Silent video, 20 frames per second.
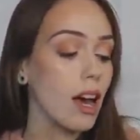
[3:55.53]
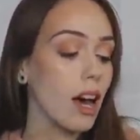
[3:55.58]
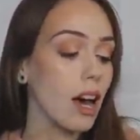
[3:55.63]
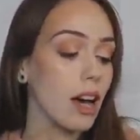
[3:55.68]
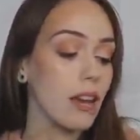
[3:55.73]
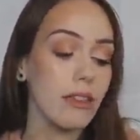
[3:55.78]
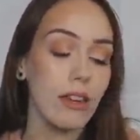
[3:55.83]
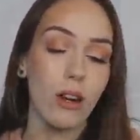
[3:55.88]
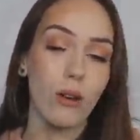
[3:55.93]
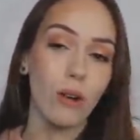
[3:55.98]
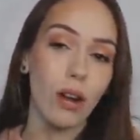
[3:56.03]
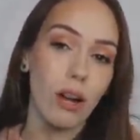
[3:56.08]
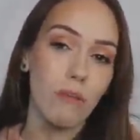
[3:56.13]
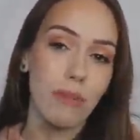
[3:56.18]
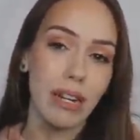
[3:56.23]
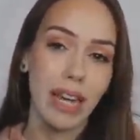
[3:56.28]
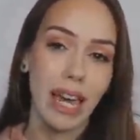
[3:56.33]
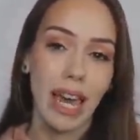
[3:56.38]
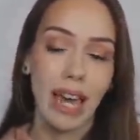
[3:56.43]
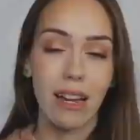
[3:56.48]
Uh, they don't
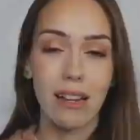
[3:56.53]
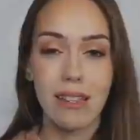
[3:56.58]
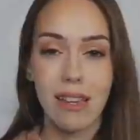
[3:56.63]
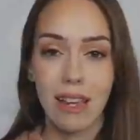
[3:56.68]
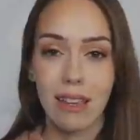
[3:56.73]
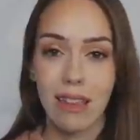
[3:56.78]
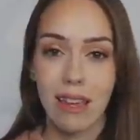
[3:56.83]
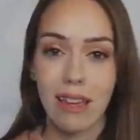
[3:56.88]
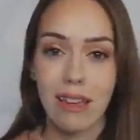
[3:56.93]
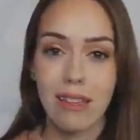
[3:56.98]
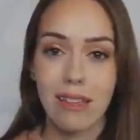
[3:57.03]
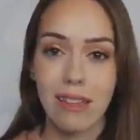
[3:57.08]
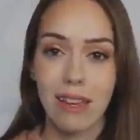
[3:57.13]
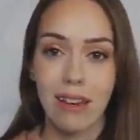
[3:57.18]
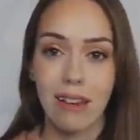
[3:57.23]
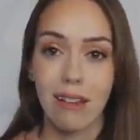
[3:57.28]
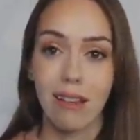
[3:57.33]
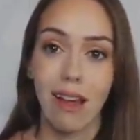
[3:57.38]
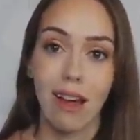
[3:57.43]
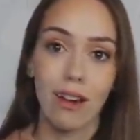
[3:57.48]
come in cans like this
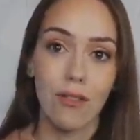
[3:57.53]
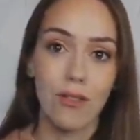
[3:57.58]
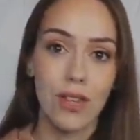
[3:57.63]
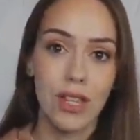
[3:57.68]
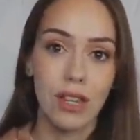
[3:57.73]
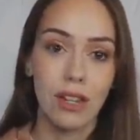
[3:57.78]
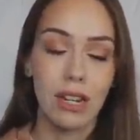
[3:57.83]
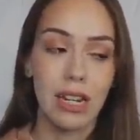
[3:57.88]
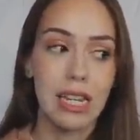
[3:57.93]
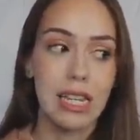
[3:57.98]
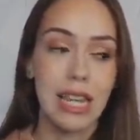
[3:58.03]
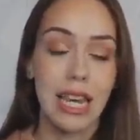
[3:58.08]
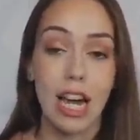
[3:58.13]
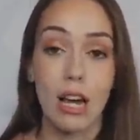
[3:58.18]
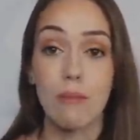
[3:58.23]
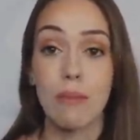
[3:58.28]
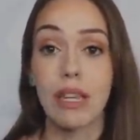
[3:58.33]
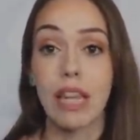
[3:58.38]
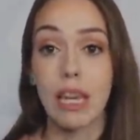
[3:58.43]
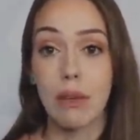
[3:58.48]
in a lot of facilities. They
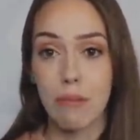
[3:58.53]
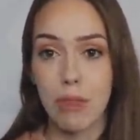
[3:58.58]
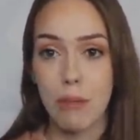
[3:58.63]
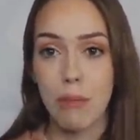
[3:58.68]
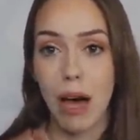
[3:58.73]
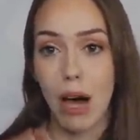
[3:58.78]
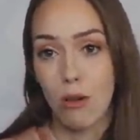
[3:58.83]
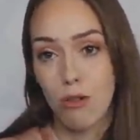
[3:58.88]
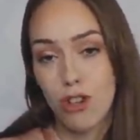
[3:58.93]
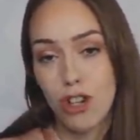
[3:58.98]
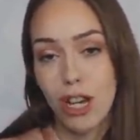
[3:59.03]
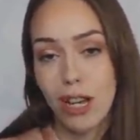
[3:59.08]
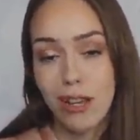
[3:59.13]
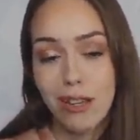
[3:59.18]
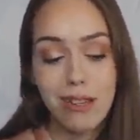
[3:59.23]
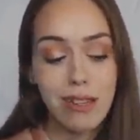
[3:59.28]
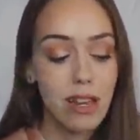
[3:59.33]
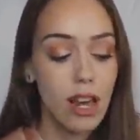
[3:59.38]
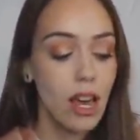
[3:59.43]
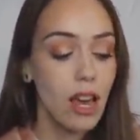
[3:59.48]
come in like the
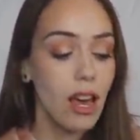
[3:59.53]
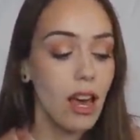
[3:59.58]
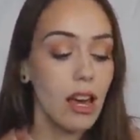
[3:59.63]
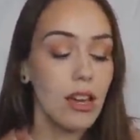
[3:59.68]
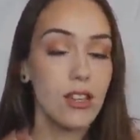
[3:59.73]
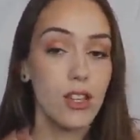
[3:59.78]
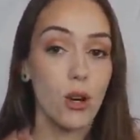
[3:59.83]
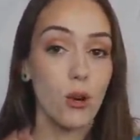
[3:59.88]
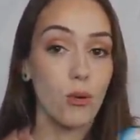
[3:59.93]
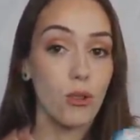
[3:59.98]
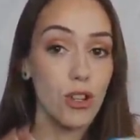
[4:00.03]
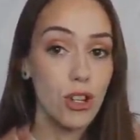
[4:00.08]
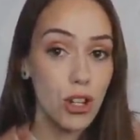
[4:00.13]
pouches. So